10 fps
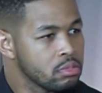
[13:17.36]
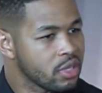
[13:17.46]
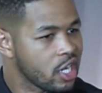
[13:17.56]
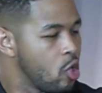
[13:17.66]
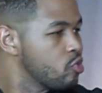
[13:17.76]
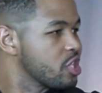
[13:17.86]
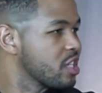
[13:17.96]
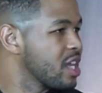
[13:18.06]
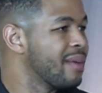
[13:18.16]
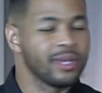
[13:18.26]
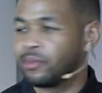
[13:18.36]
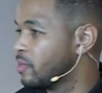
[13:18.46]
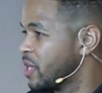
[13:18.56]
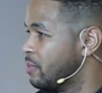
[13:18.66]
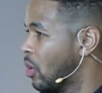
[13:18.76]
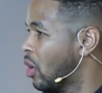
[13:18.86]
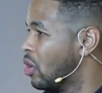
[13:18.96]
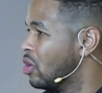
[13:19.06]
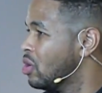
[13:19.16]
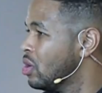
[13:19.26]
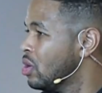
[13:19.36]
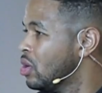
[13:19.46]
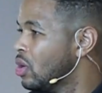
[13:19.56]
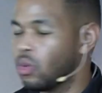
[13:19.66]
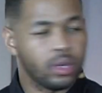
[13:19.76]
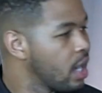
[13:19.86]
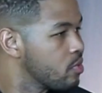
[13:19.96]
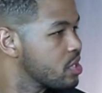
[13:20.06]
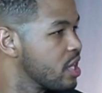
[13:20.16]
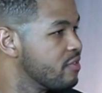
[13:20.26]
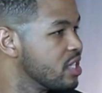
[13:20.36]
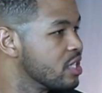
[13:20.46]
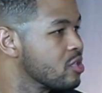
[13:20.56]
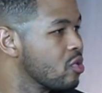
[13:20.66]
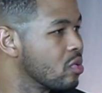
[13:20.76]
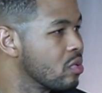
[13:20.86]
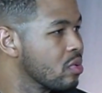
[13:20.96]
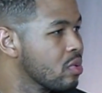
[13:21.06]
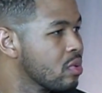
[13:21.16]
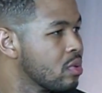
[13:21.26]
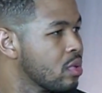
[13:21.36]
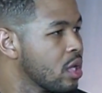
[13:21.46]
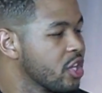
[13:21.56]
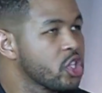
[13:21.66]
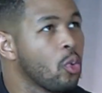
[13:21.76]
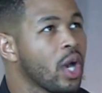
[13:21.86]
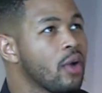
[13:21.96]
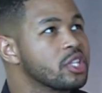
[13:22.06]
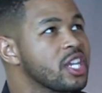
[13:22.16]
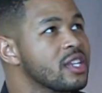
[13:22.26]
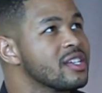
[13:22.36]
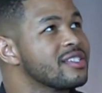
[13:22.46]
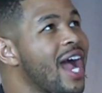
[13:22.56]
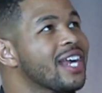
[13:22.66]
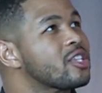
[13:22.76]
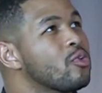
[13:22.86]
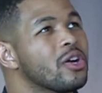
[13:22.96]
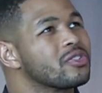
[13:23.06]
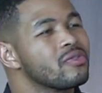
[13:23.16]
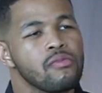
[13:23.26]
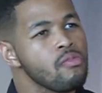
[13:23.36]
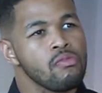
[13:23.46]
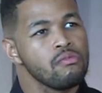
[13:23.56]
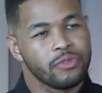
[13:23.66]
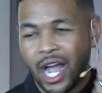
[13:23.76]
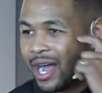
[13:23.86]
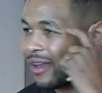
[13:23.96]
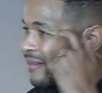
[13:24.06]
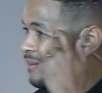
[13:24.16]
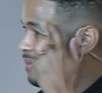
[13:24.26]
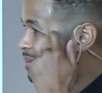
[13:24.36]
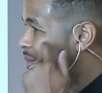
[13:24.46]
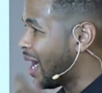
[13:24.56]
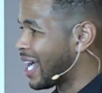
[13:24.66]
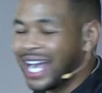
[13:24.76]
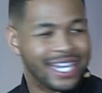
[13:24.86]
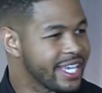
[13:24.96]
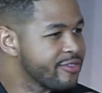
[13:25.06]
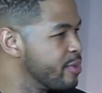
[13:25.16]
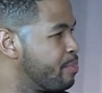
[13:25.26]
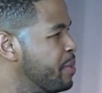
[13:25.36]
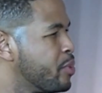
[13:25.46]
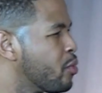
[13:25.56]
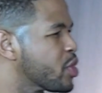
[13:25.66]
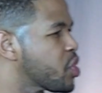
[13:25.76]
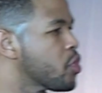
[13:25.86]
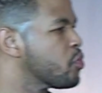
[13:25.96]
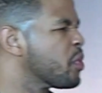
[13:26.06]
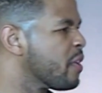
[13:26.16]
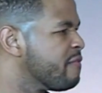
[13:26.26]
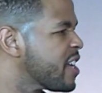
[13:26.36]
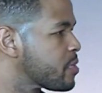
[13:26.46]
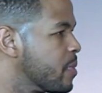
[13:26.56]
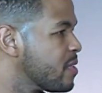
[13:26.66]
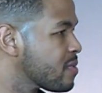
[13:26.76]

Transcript: That coach that signed me up to play ball when I was 7 years old. And so what I was telling the doctor was, Doc, I got to give some people a return on their investment.